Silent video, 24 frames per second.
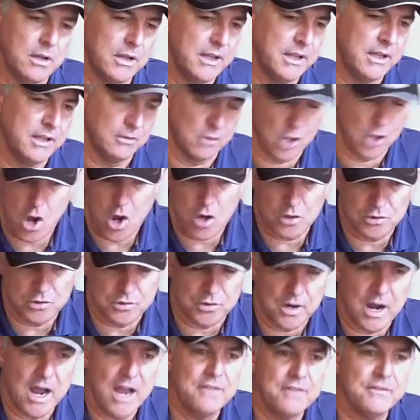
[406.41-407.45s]
In long
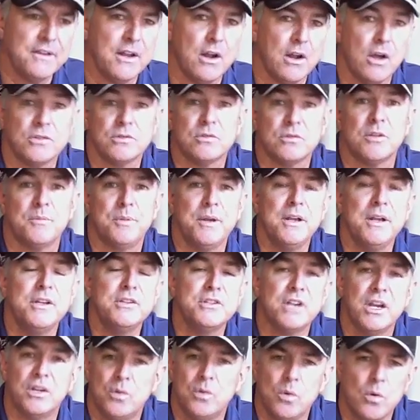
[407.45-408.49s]
drive and also on the
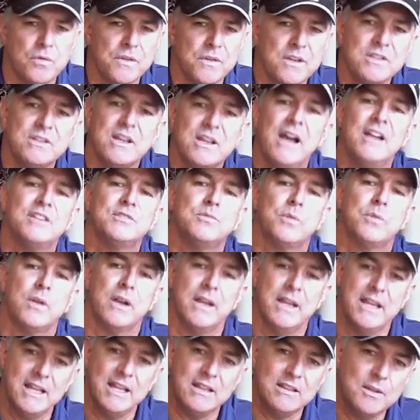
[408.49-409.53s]
PGA Tour, these guys want
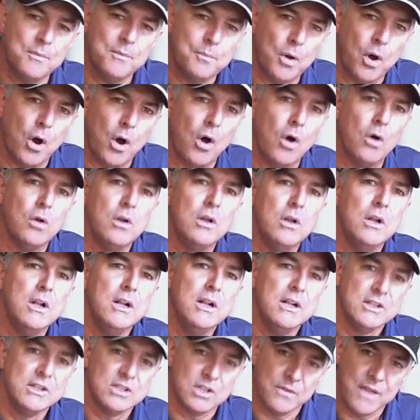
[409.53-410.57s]
to hit the ball
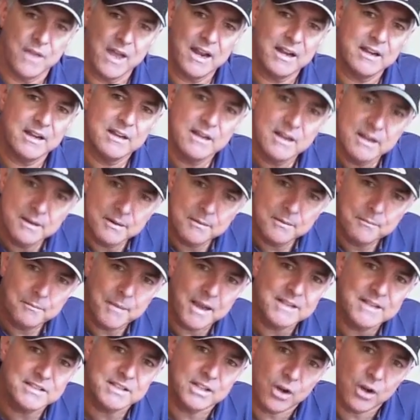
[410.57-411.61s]
so that it
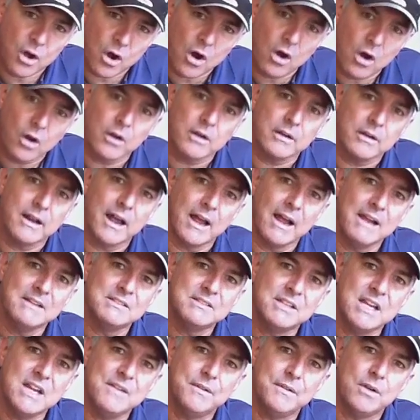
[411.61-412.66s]
makes an arc,
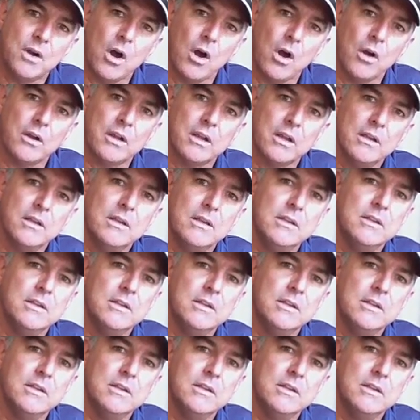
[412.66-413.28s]
nice even arc,